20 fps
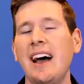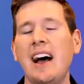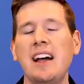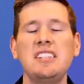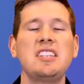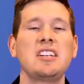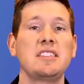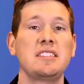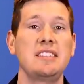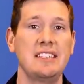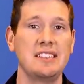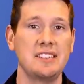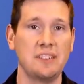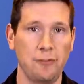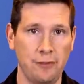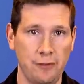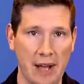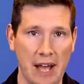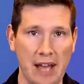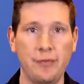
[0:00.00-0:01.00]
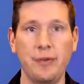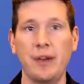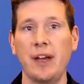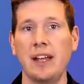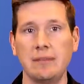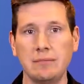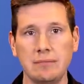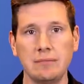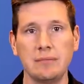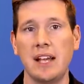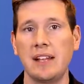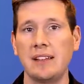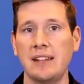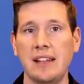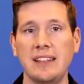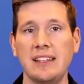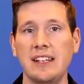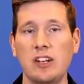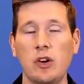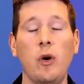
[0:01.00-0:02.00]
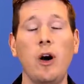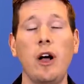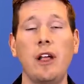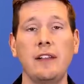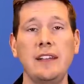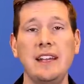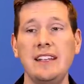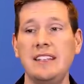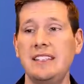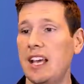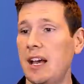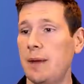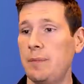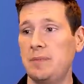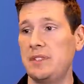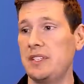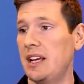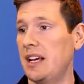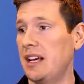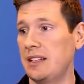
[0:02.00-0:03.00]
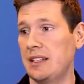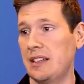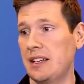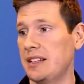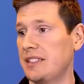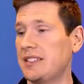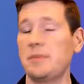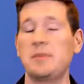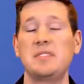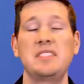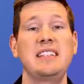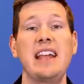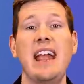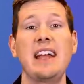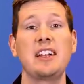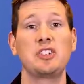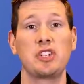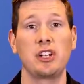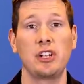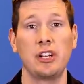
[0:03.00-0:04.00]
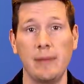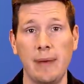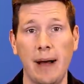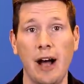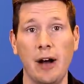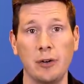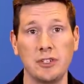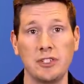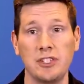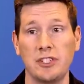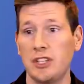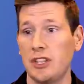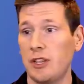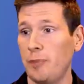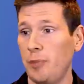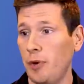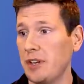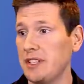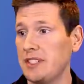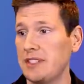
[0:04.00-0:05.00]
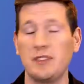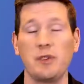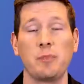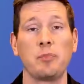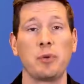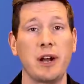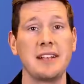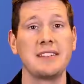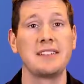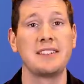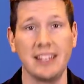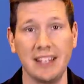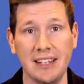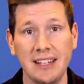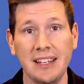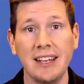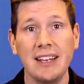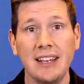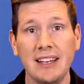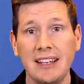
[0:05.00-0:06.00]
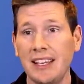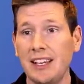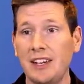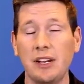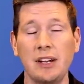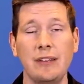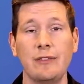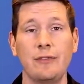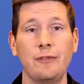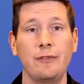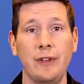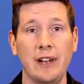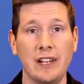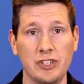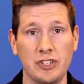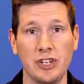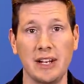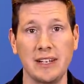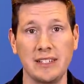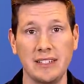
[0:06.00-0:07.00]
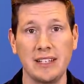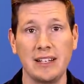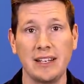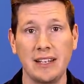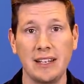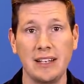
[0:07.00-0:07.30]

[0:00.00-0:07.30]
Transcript: until season five hit, and then the quality dipped a substantial amount to the point of depressing. He couldn't even finish it.